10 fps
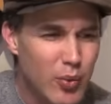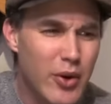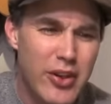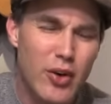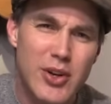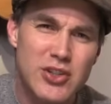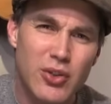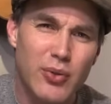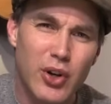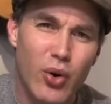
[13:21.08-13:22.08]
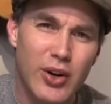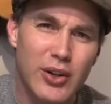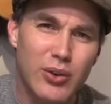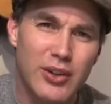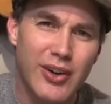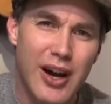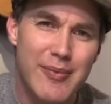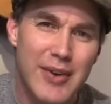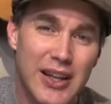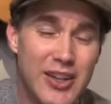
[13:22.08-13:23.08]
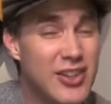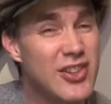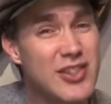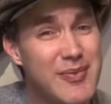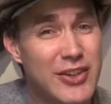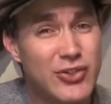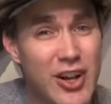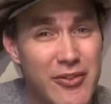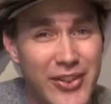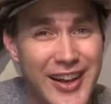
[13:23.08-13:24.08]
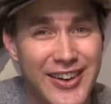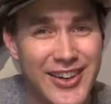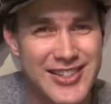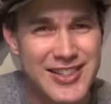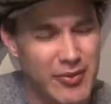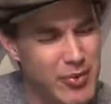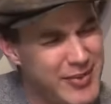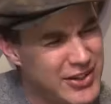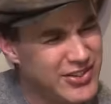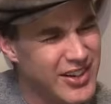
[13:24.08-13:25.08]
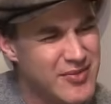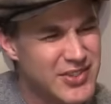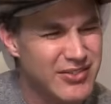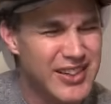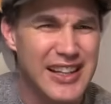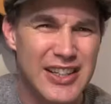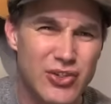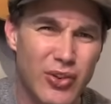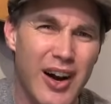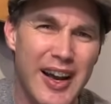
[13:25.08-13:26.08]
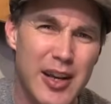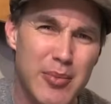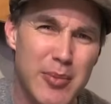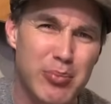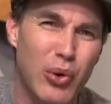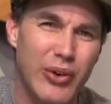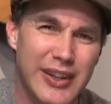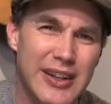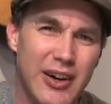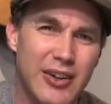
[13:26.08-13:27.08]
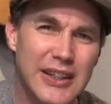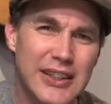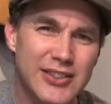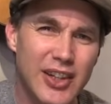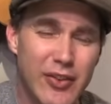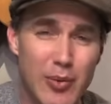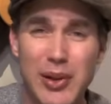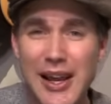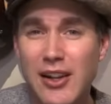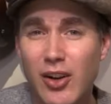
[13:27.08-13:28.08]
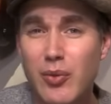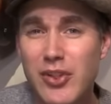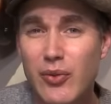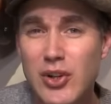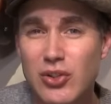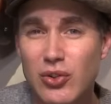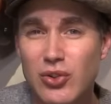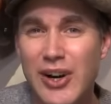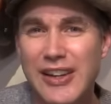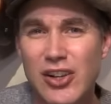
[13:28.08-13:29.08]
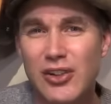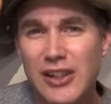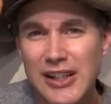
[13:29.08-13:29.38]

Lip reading: with the original recording all the time. You can use a metronome for that kind of stuff, but metronomes are really dry and a bit boring, you know. So if you're playing along with the original track, you